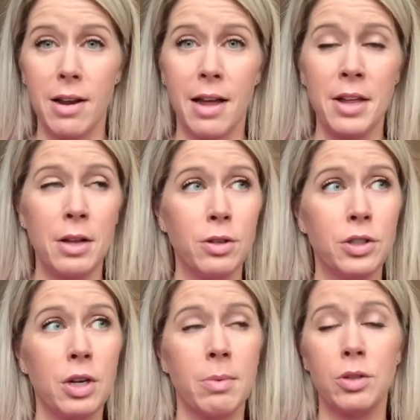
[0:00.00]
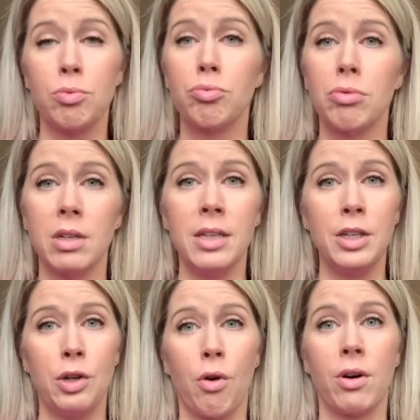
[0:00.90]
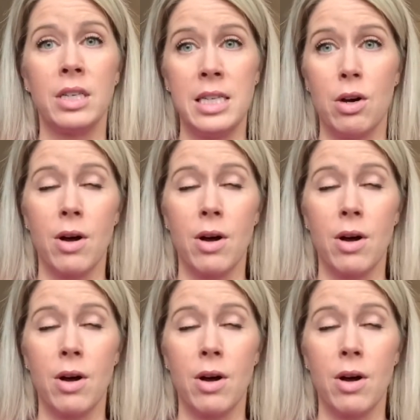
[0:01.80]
I think it looks good, but it's really your deal.